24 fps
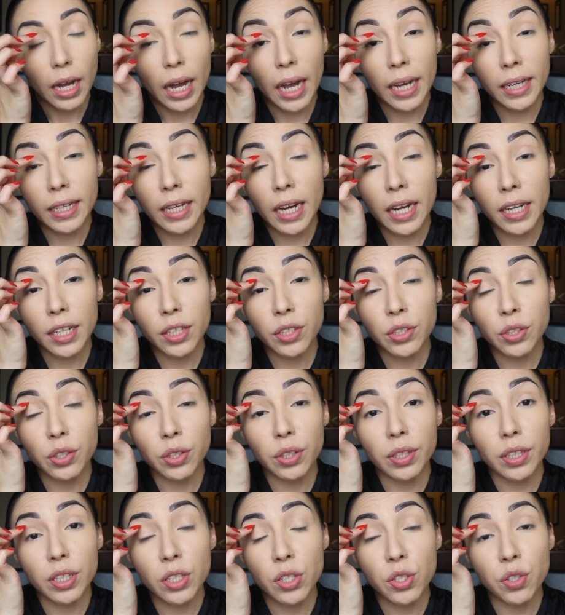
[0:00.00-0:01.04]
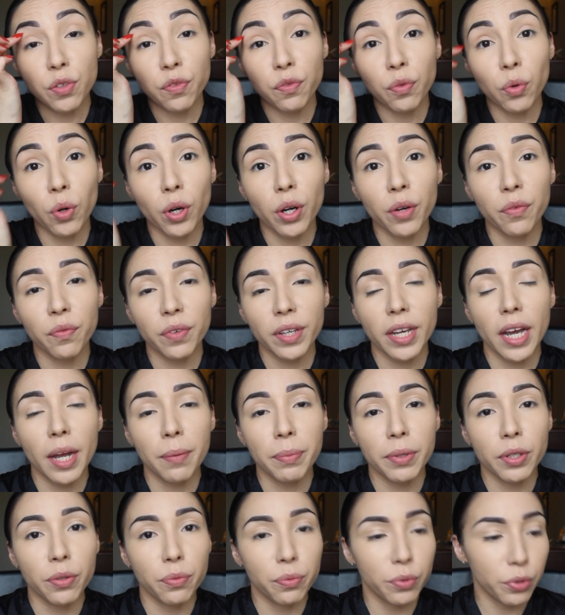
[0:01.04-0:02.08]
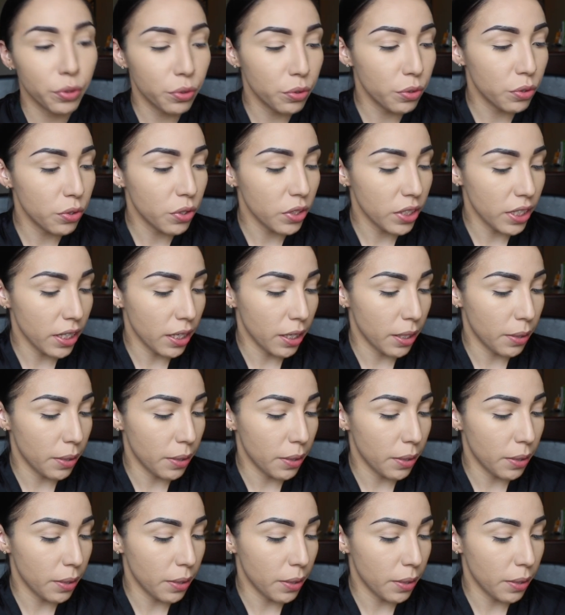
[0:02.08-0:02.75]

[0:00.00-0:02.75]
I got it during the Sephora VIB Rouge